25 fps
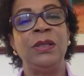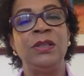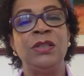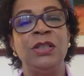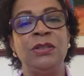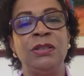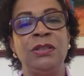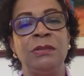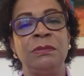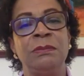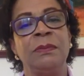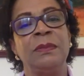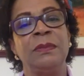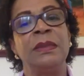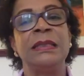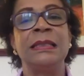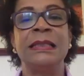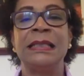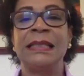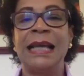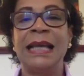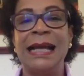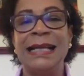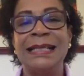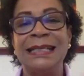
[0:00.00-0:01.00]
which
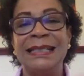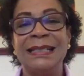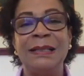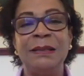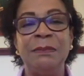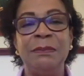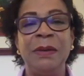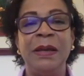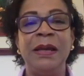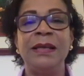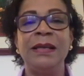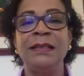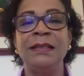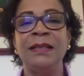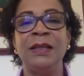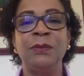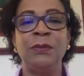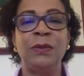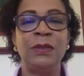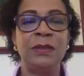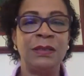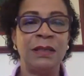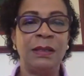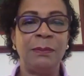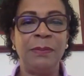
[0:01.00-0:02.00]
scattered a bit and
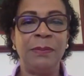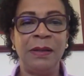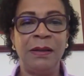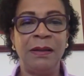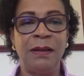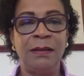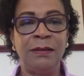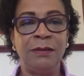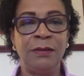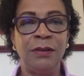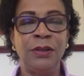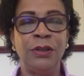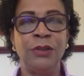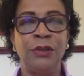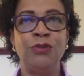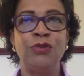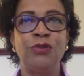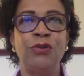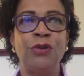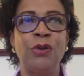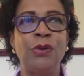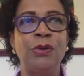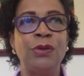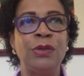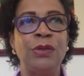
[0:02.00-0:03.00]
was a bit
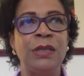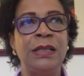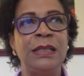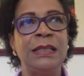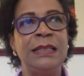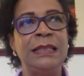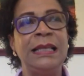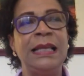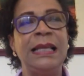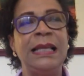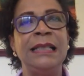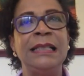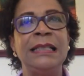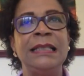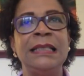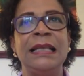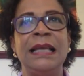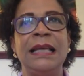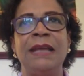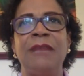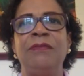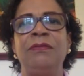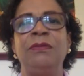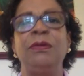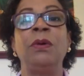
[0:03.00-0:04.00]
uncontrolled in a sense,
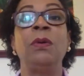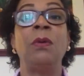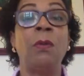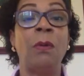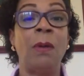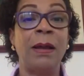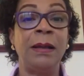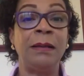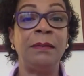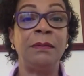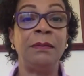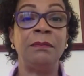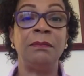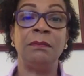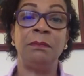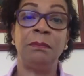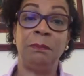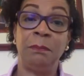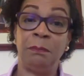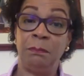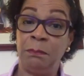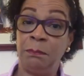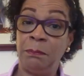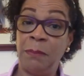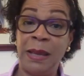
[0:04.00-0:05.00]
and quite
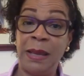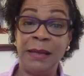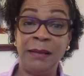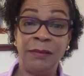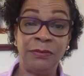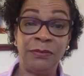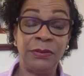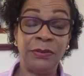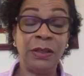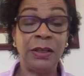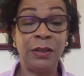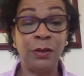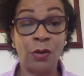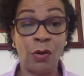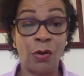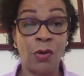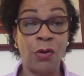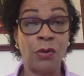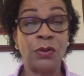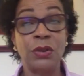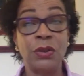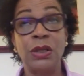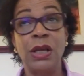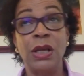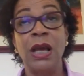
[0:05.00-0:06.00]
painful and
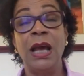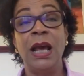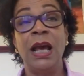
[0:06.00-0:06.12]
hot.